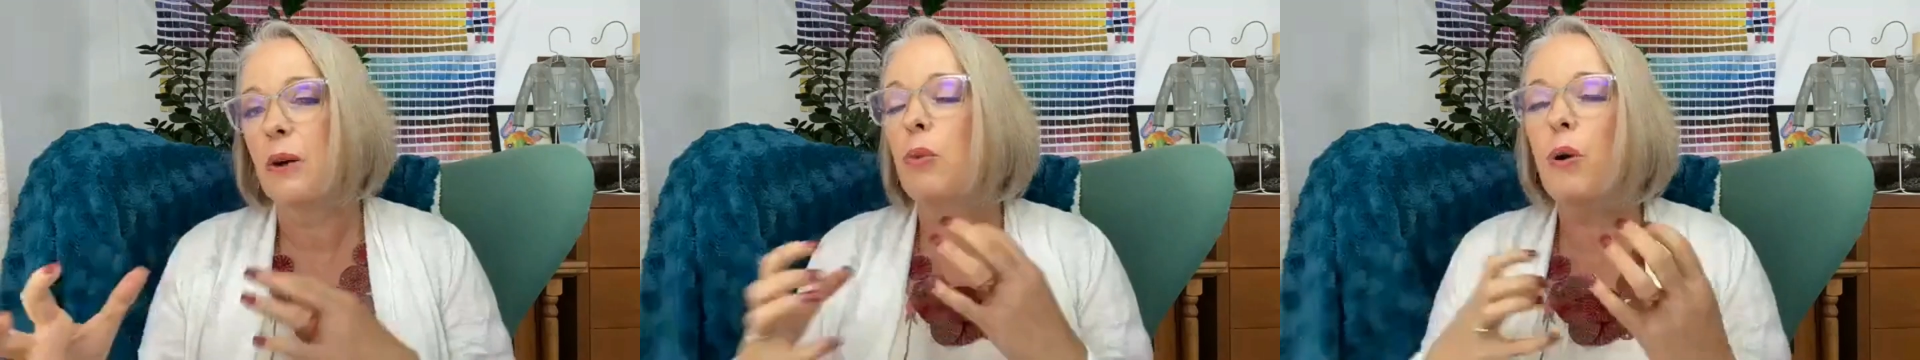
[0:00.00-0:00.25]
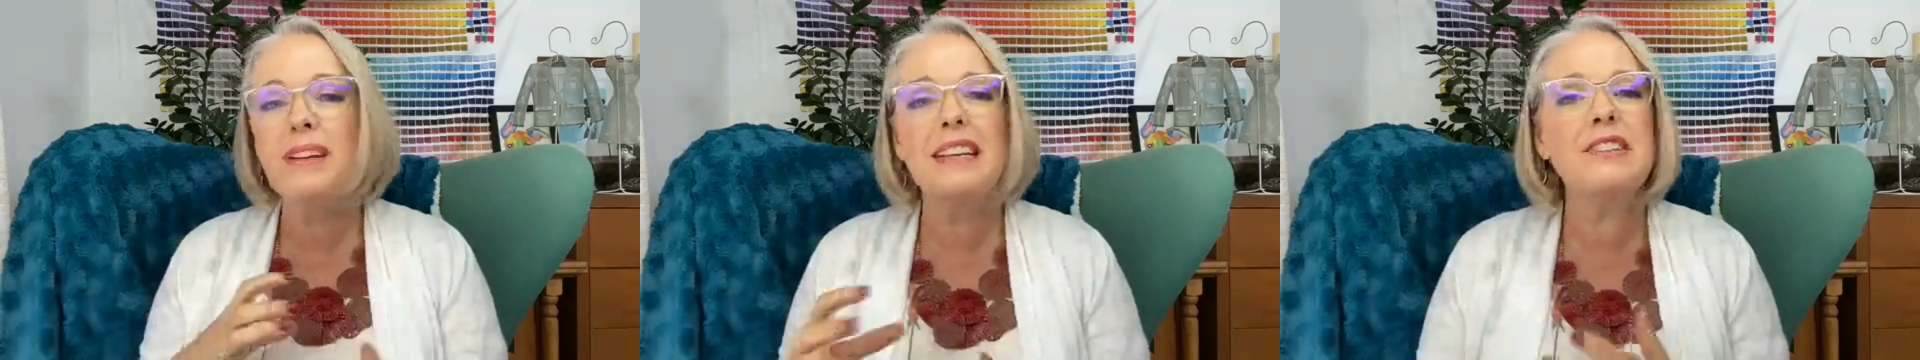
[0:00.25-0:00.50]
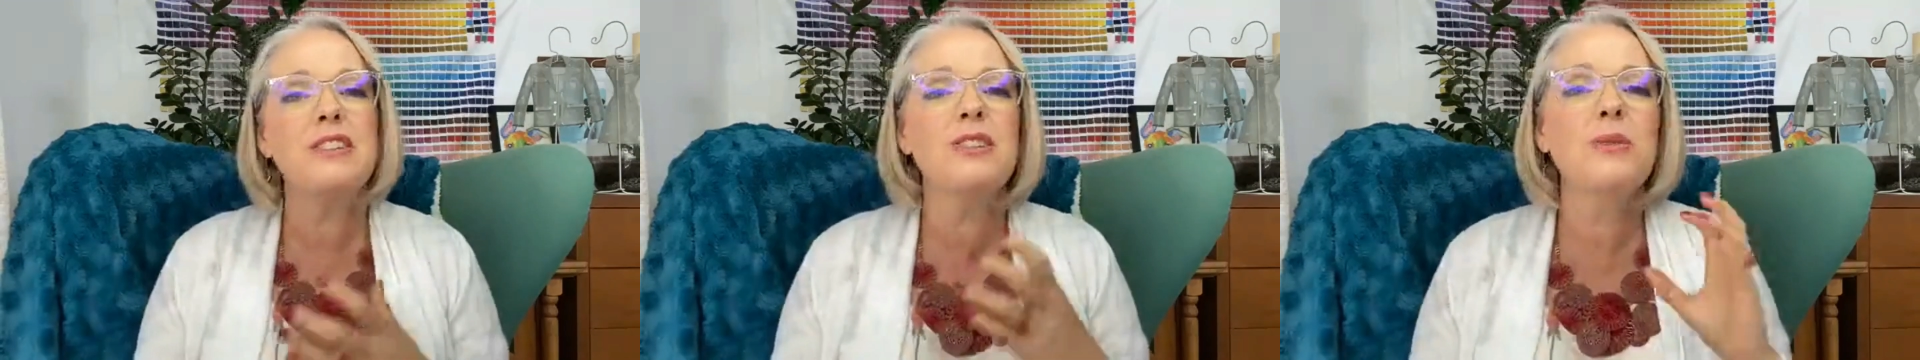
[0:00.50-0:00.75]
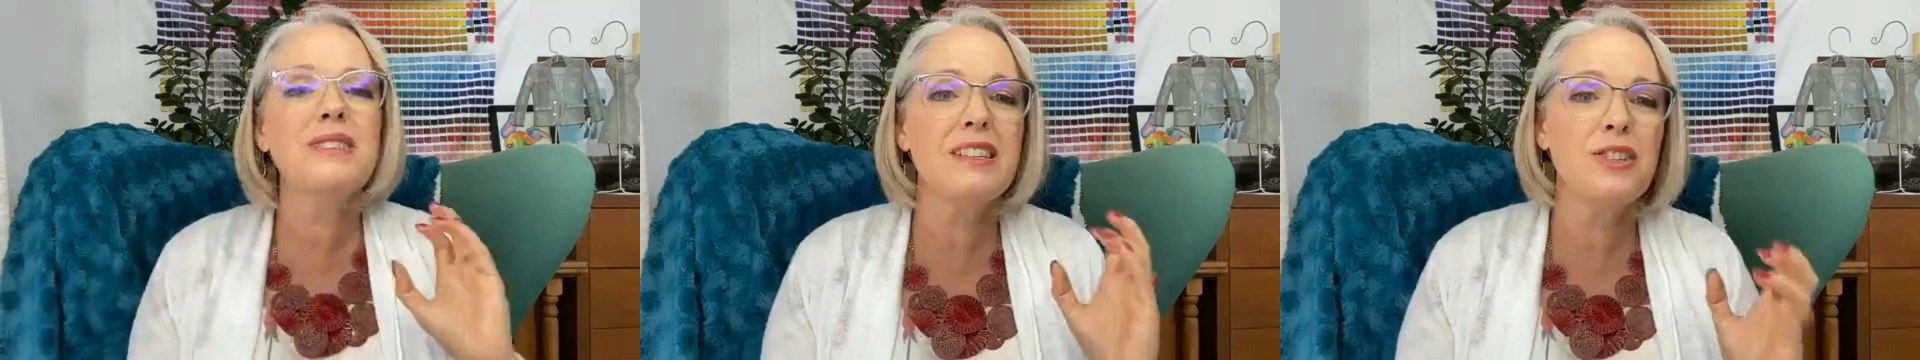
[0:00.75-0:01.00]
What we need to
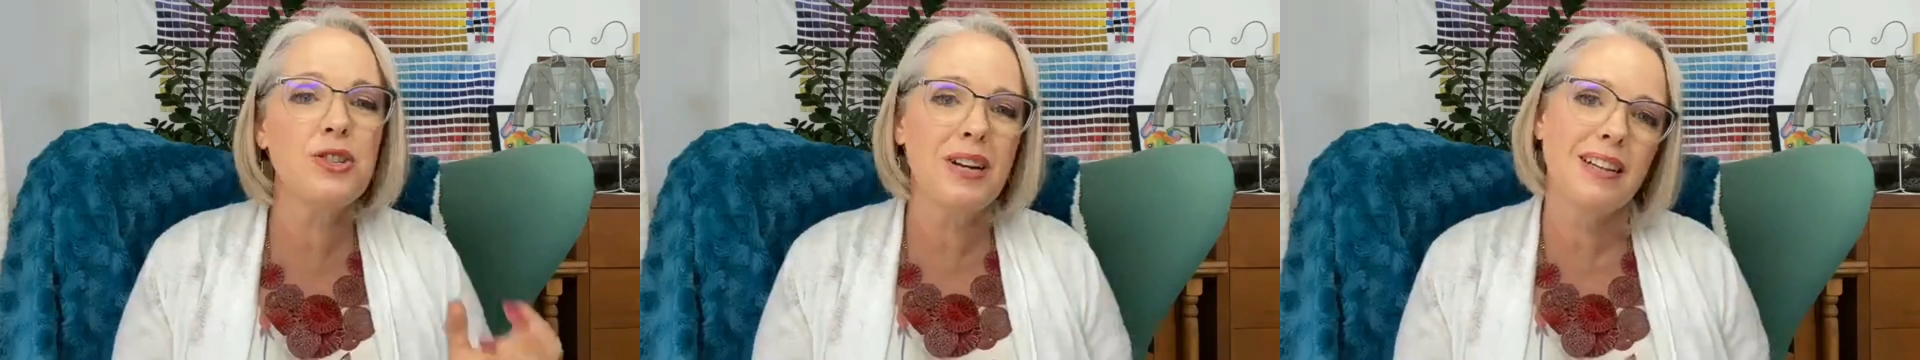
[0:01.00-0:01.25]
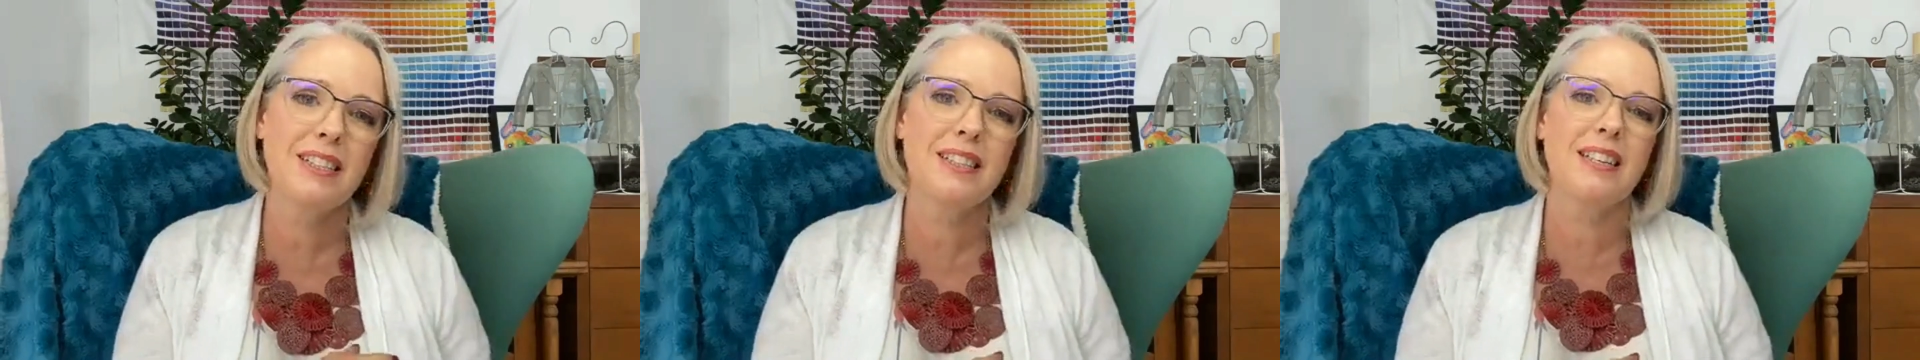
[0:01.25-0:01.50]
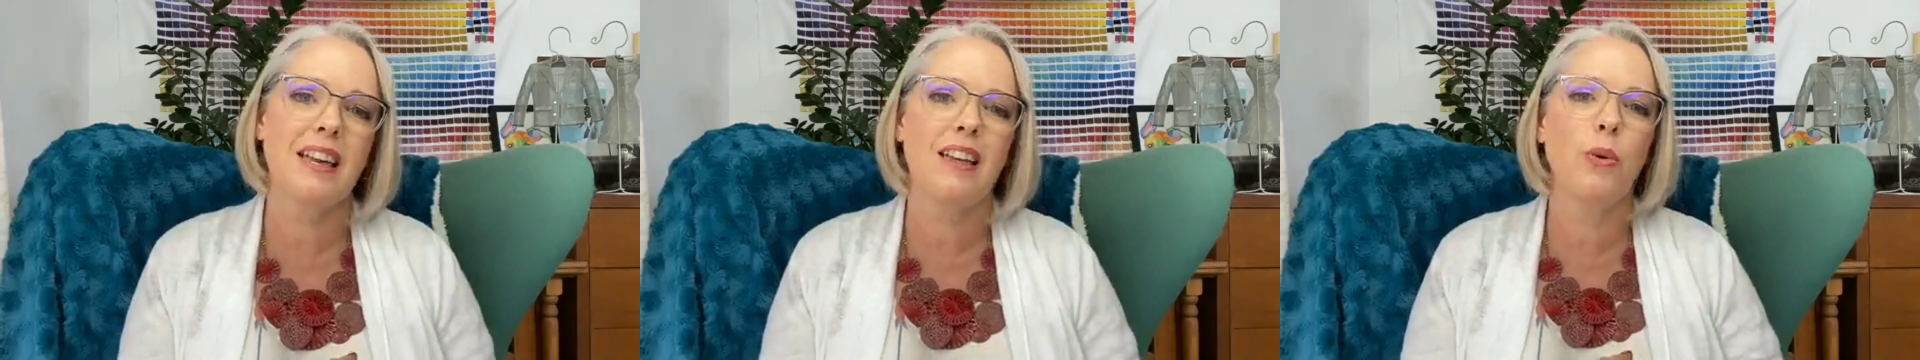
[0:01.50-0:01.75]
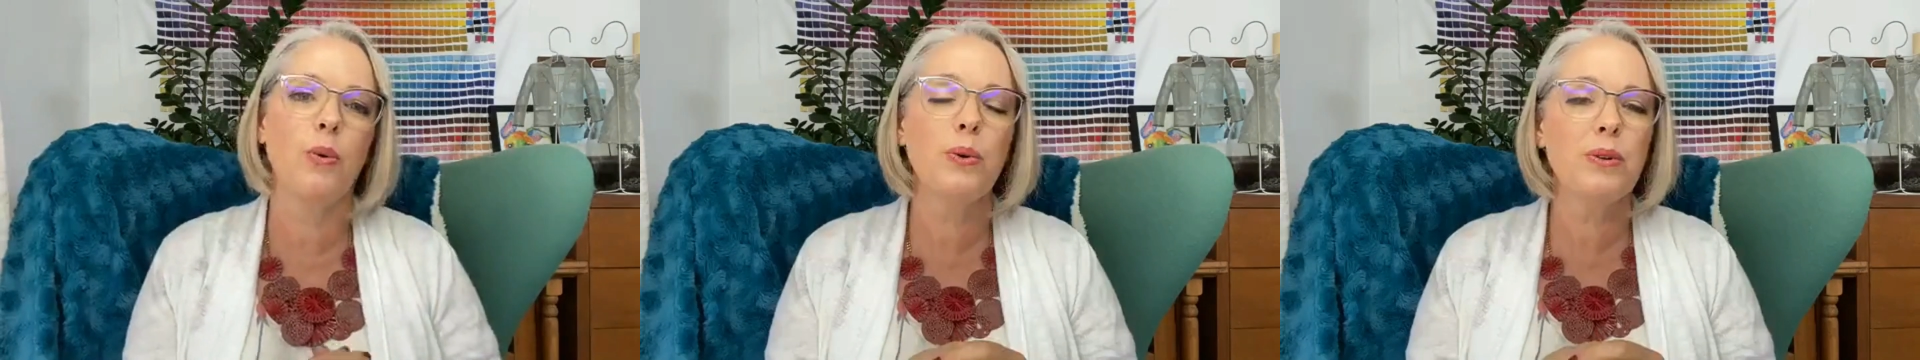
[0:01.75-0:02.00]
do is adjust
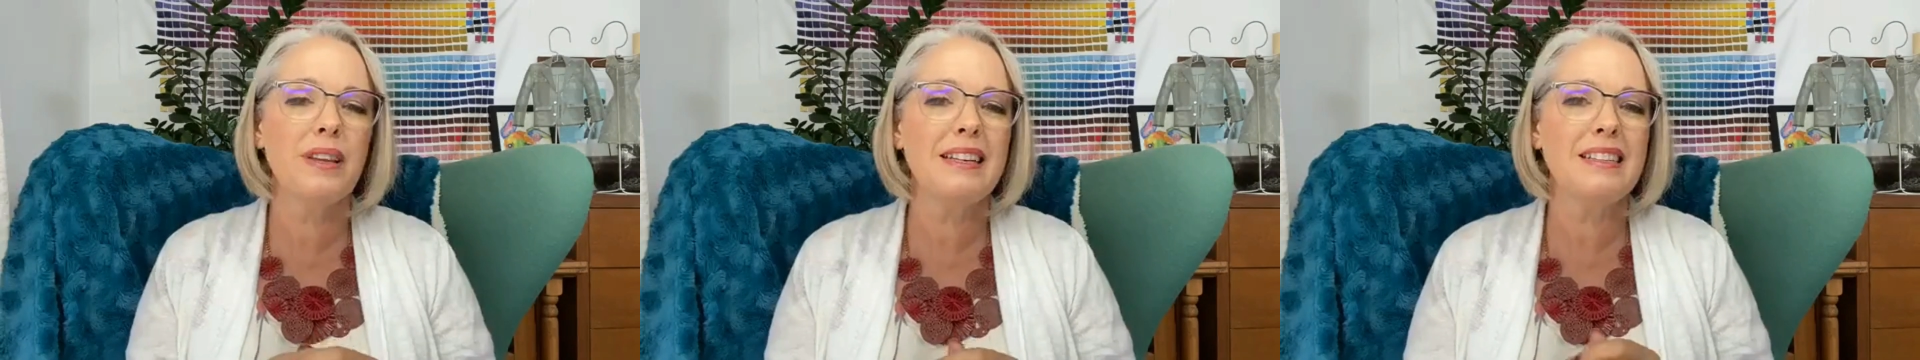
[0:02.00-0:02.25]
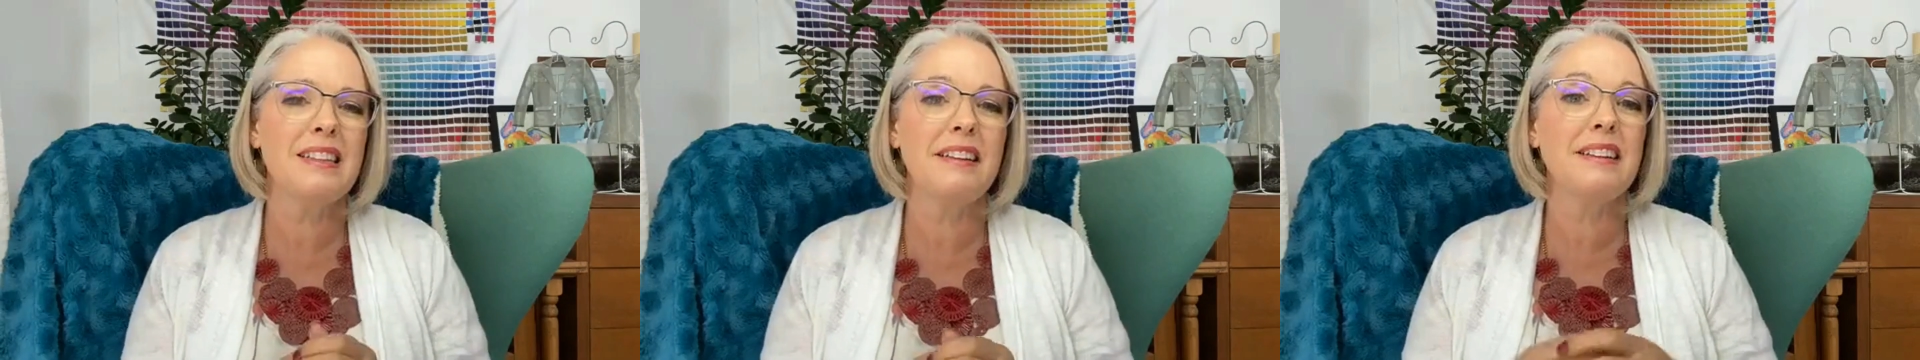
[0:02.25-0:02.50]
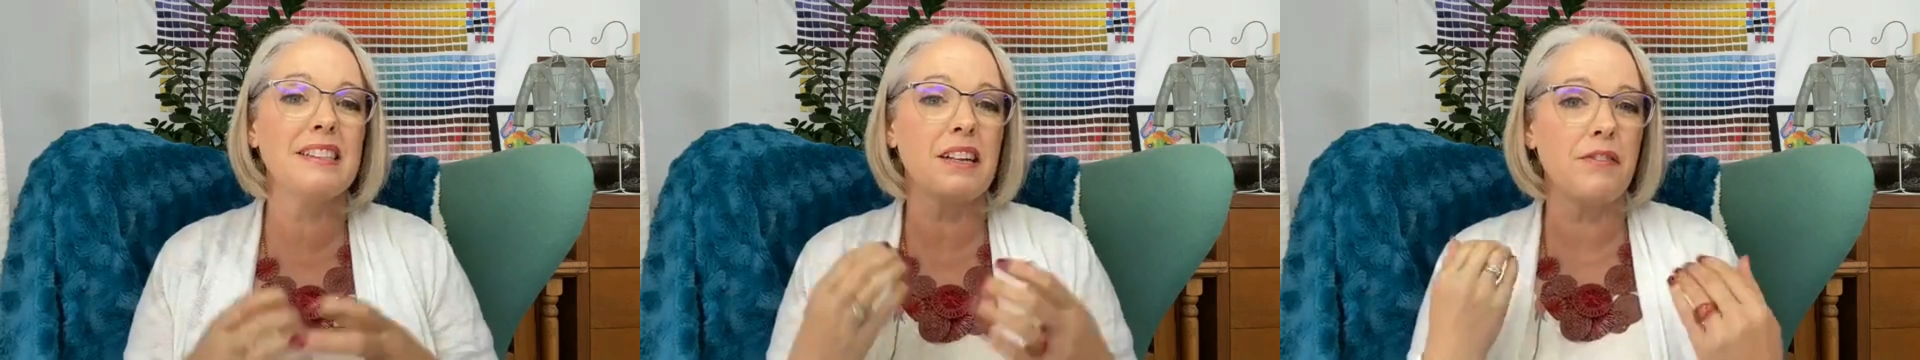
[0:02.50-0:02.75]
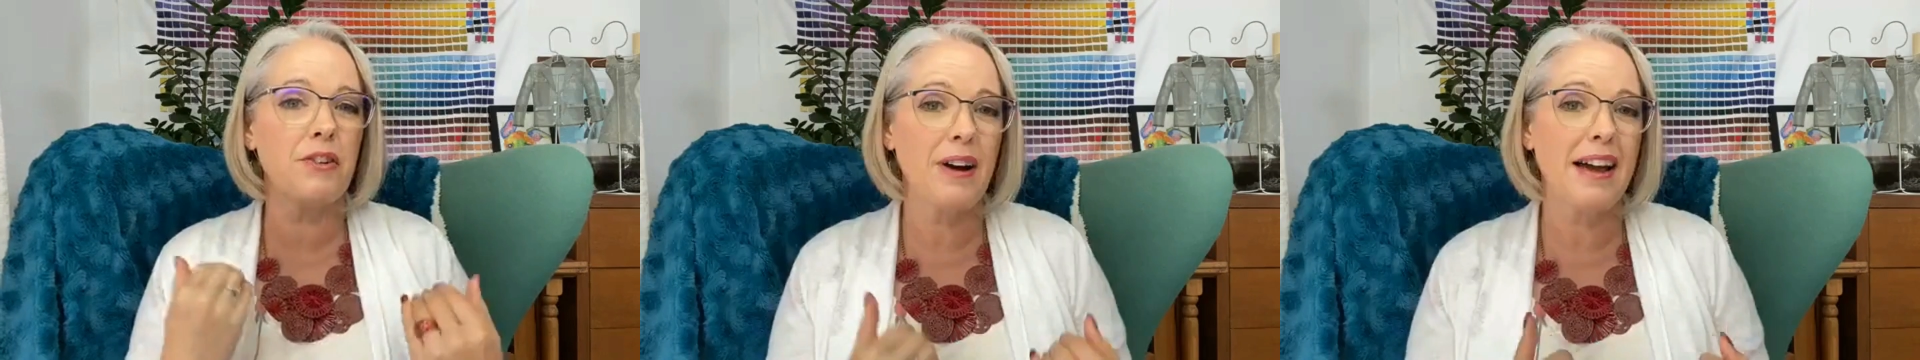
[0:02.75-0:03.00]
all these things
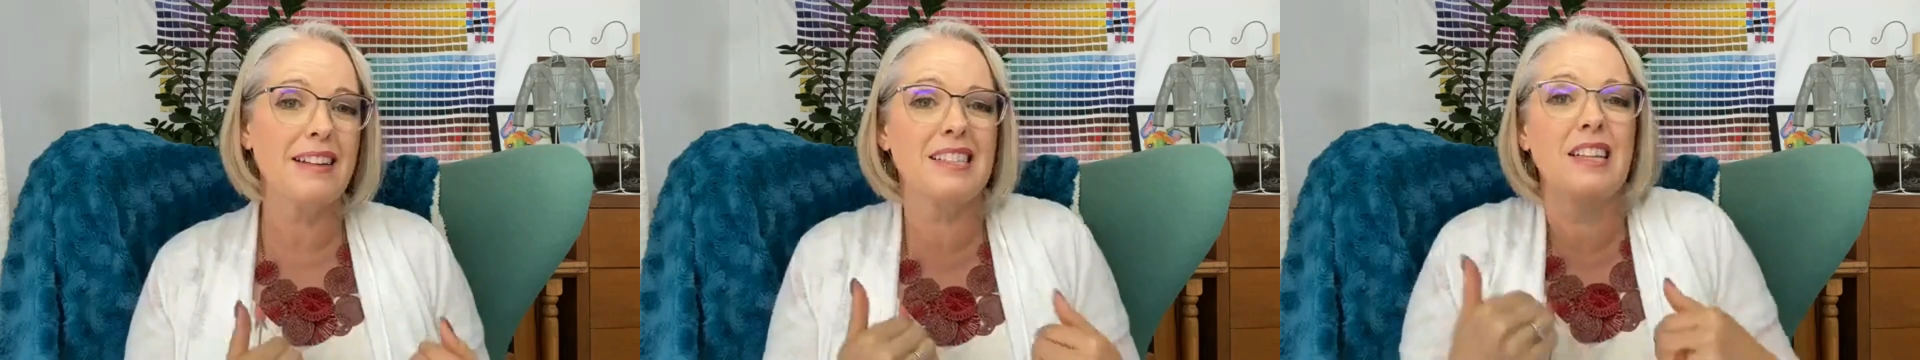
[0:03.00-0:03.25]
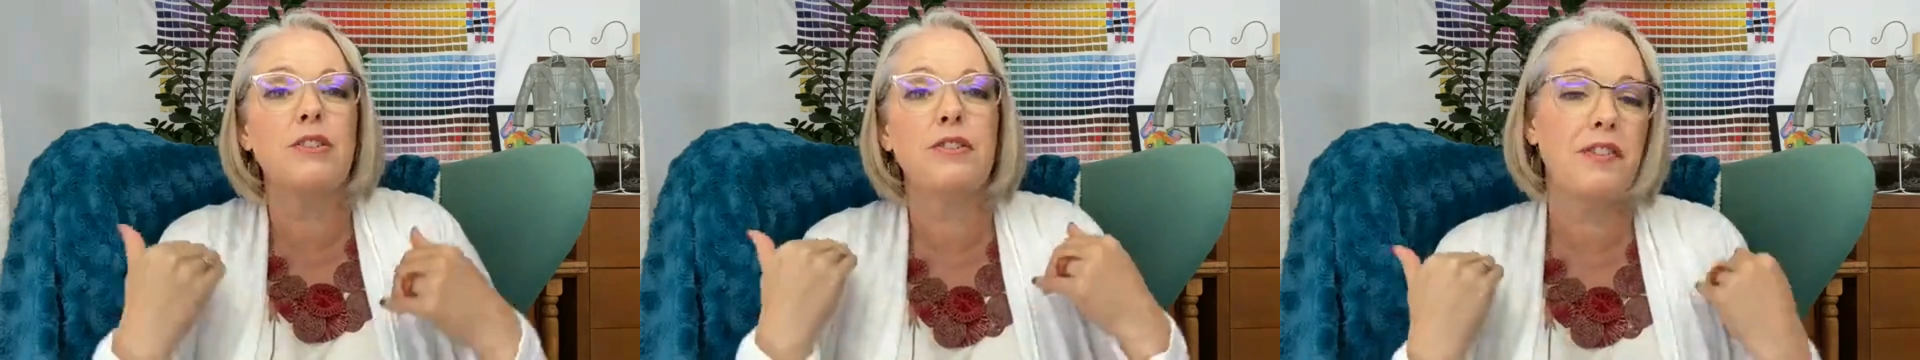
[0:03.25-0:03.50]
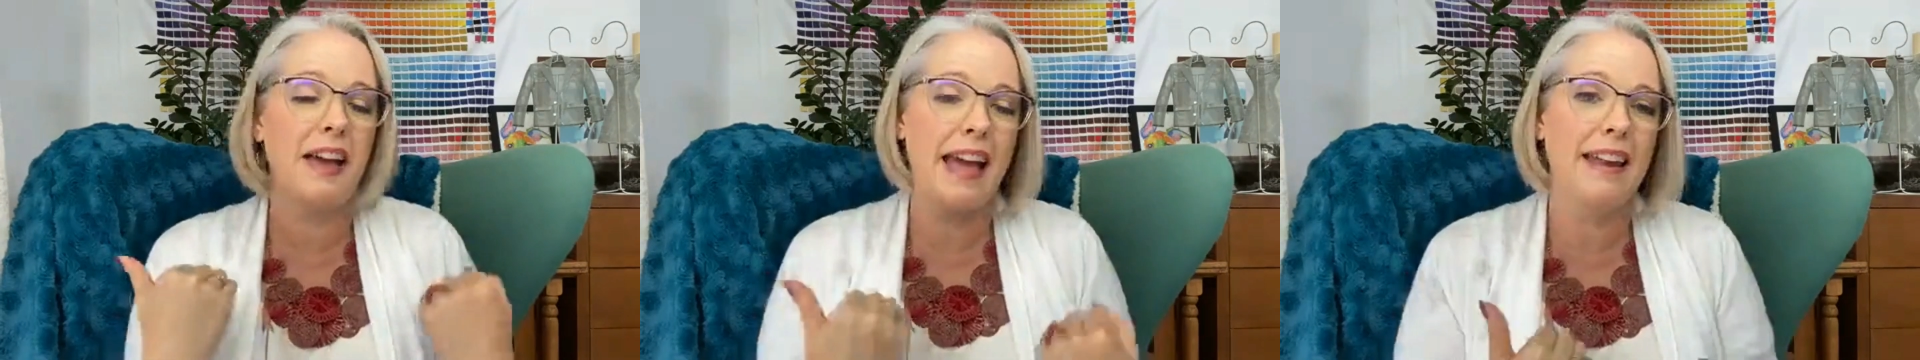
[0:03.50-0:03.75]
for ourselves